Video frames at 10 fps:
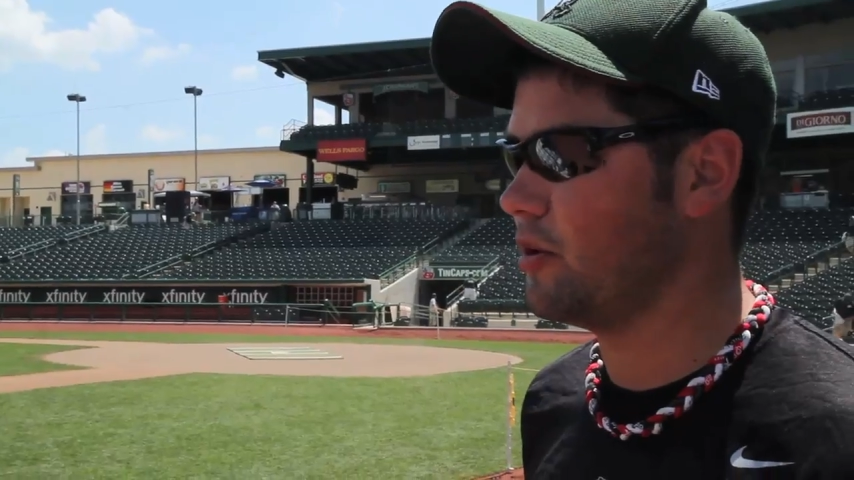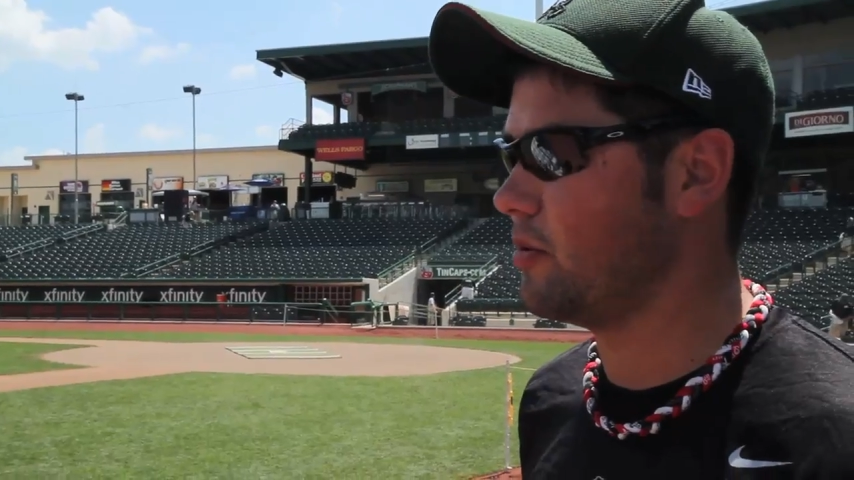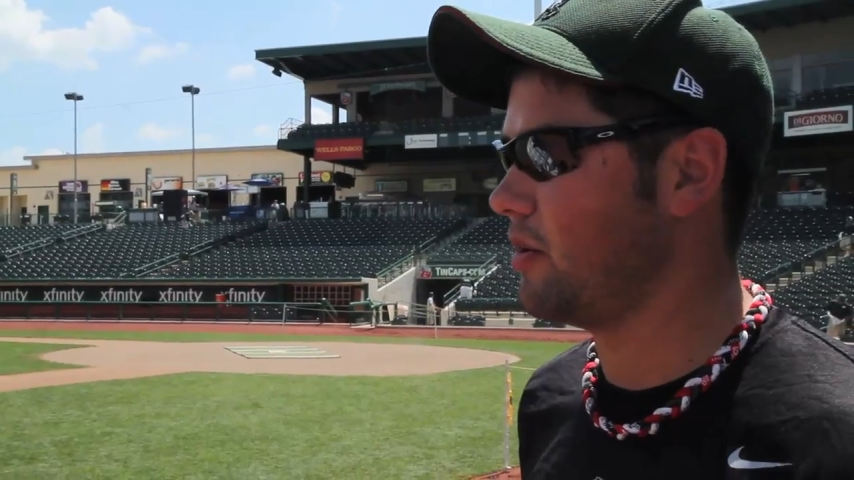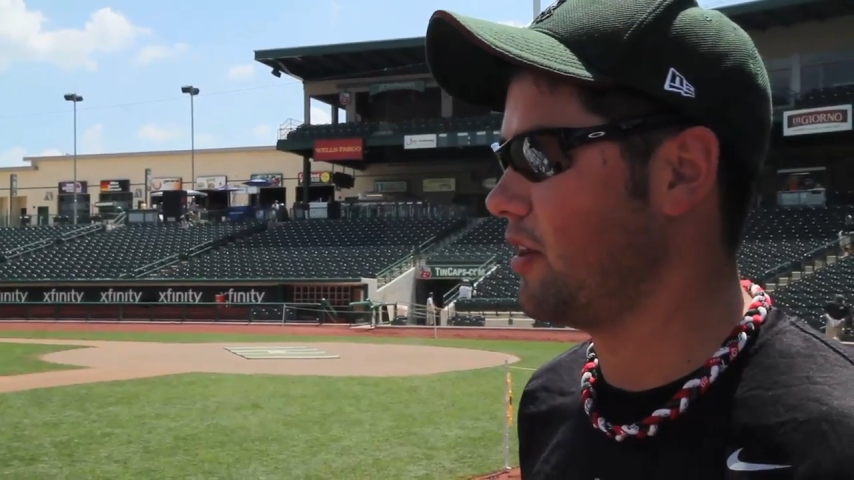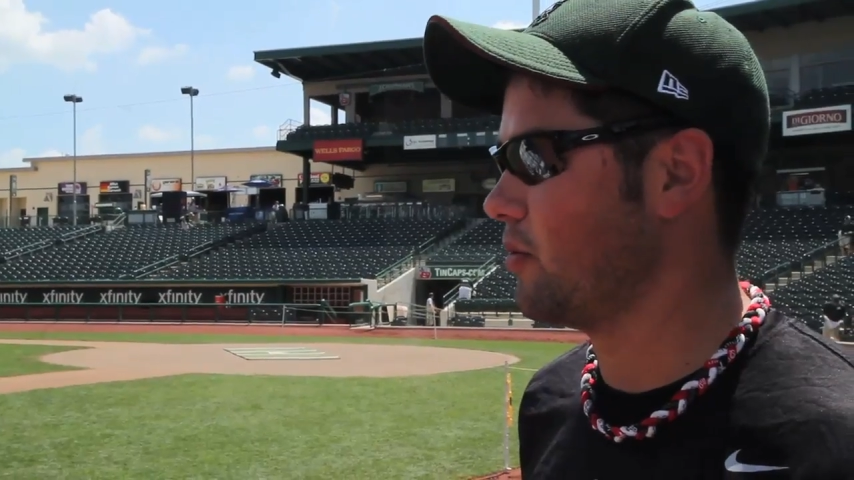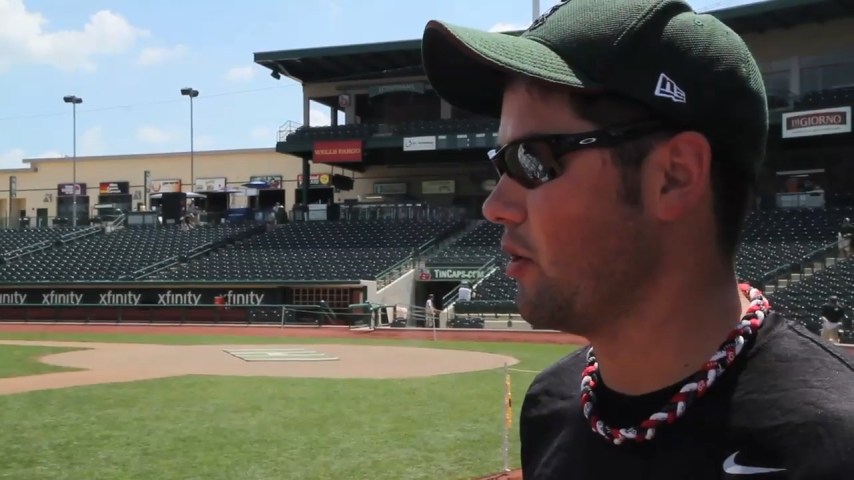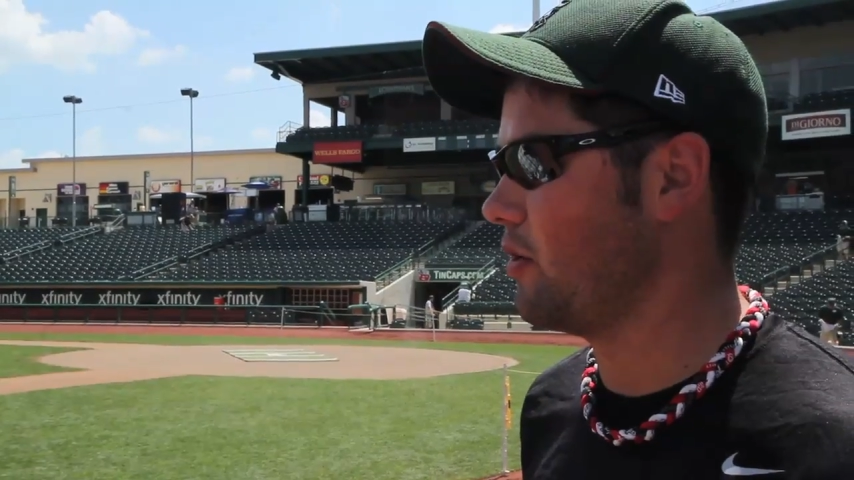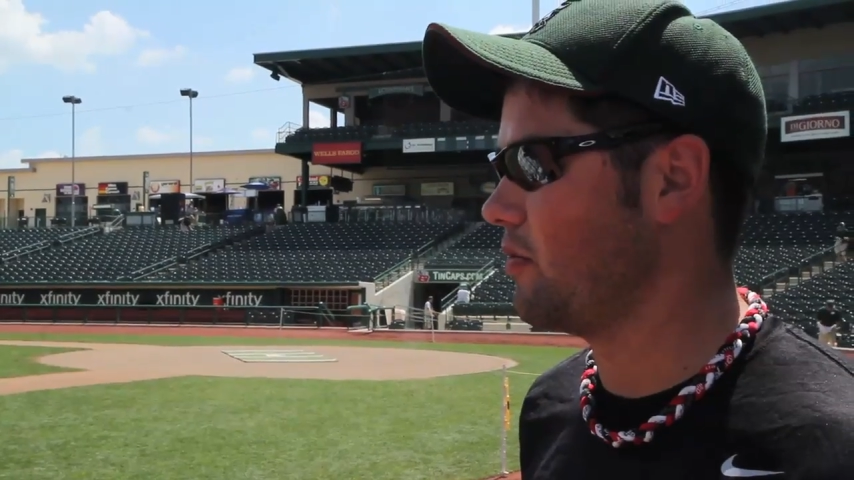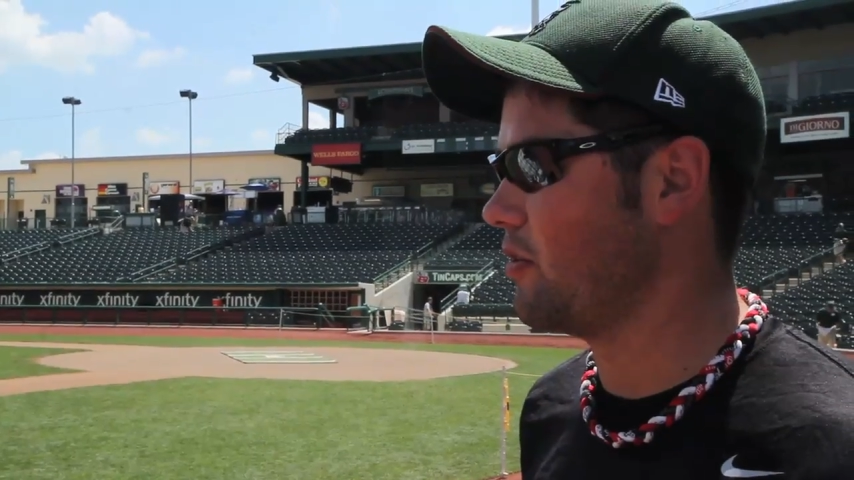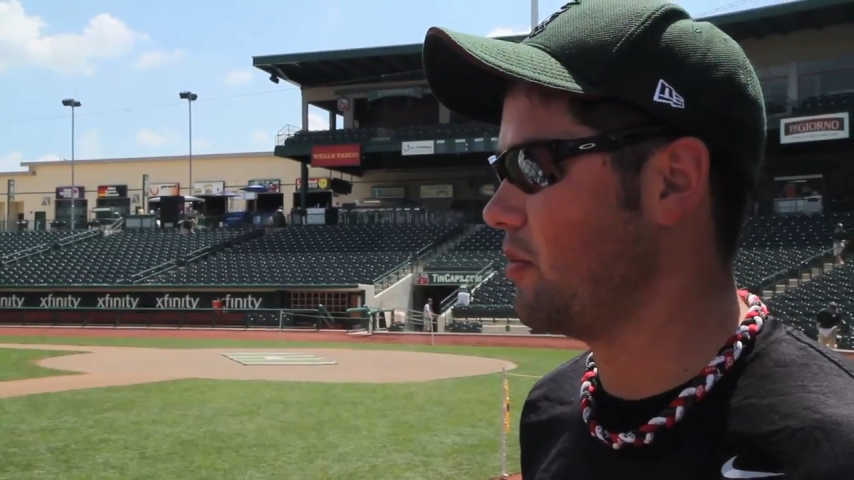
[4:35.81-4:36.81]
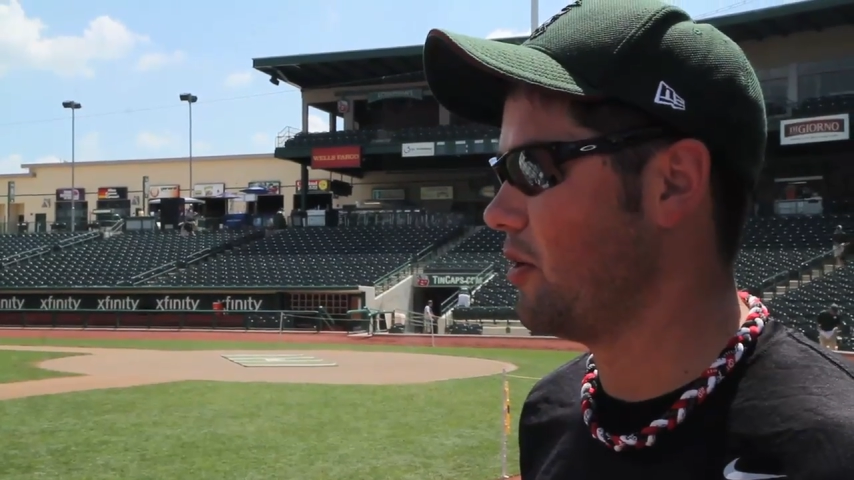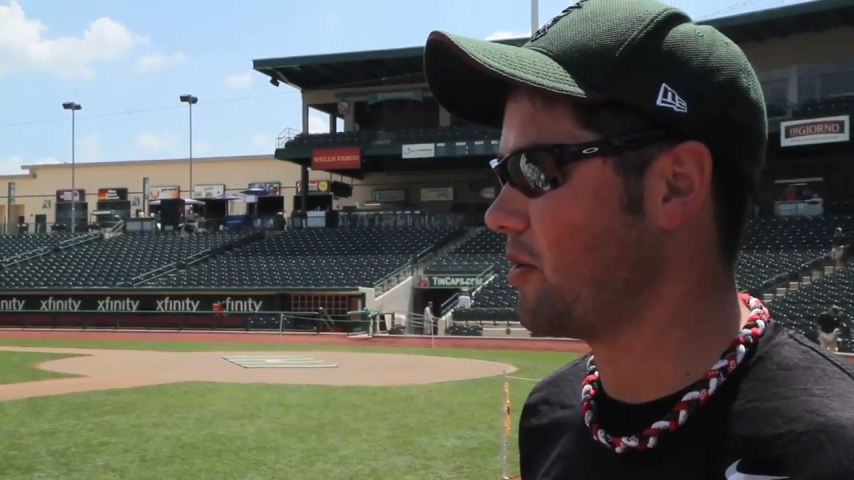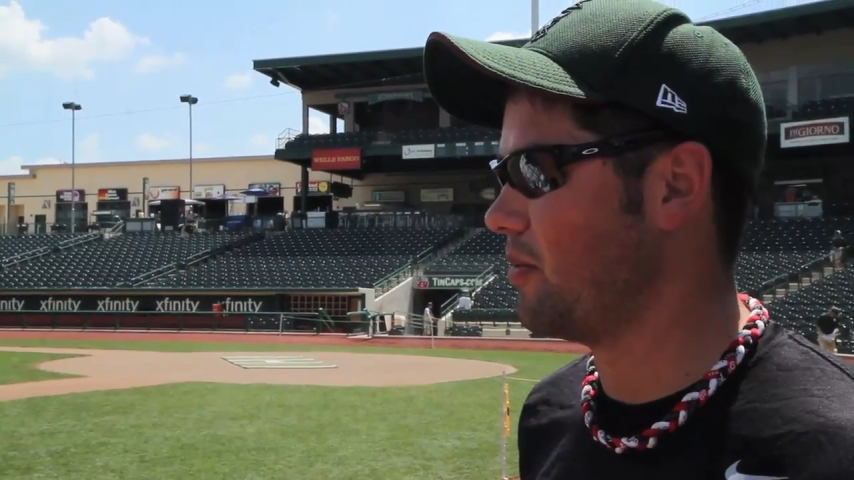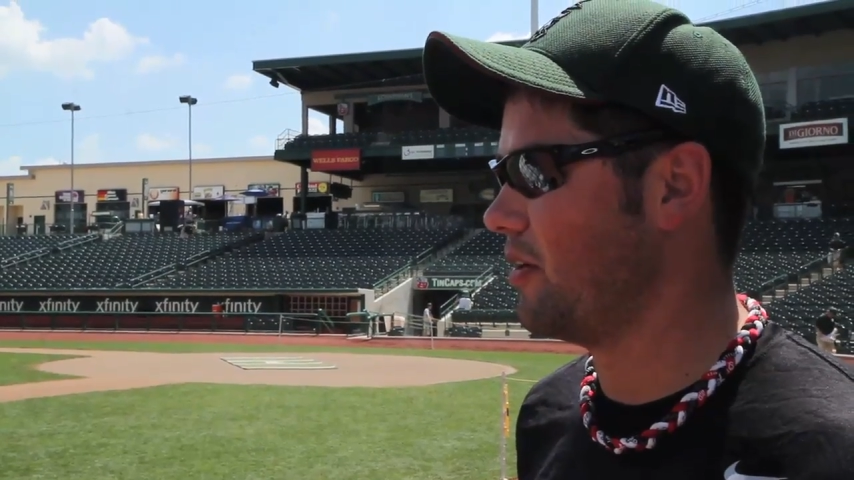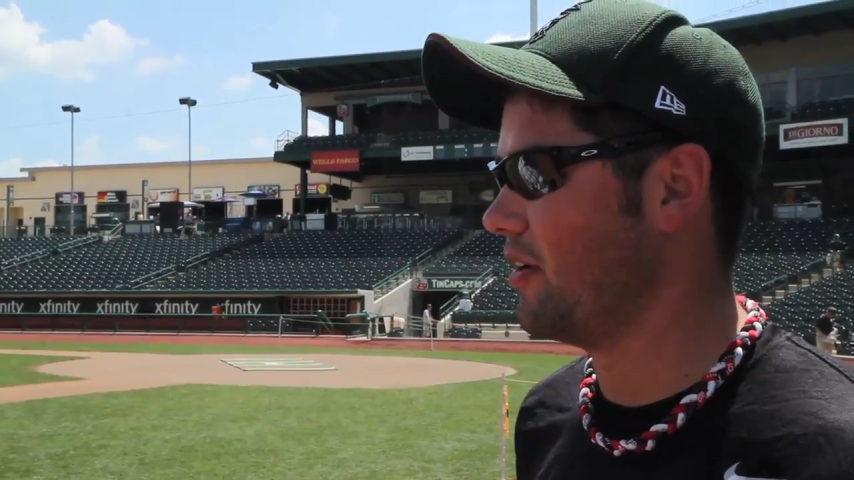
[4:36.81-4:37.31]
would be on the road for the most
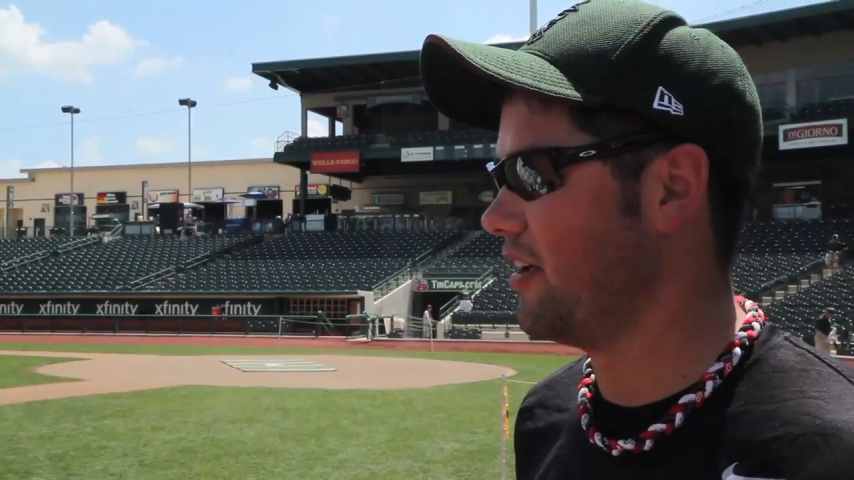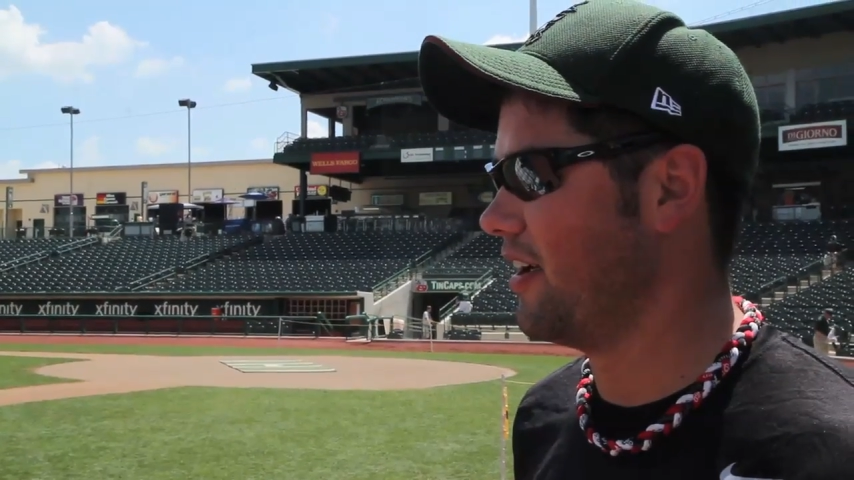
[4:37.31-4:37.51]
part,